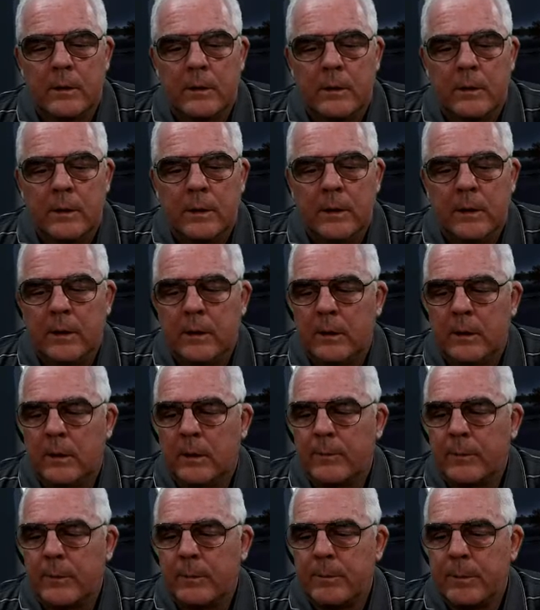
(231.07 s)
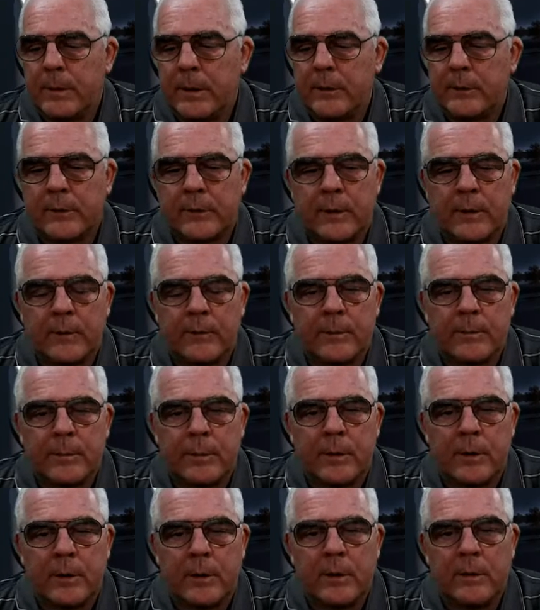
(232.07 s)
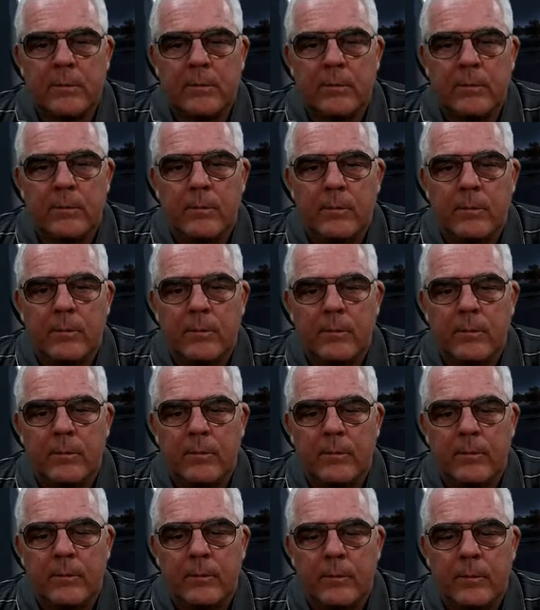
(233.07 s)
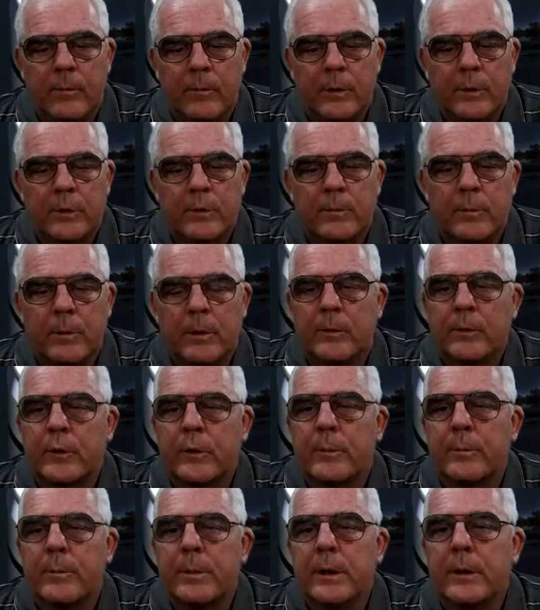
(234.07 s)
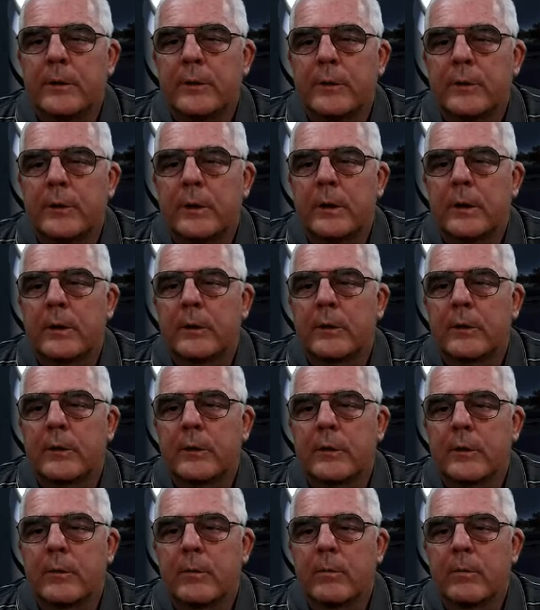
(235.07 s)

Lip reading: heating up the b7 pawn, which moves to b6.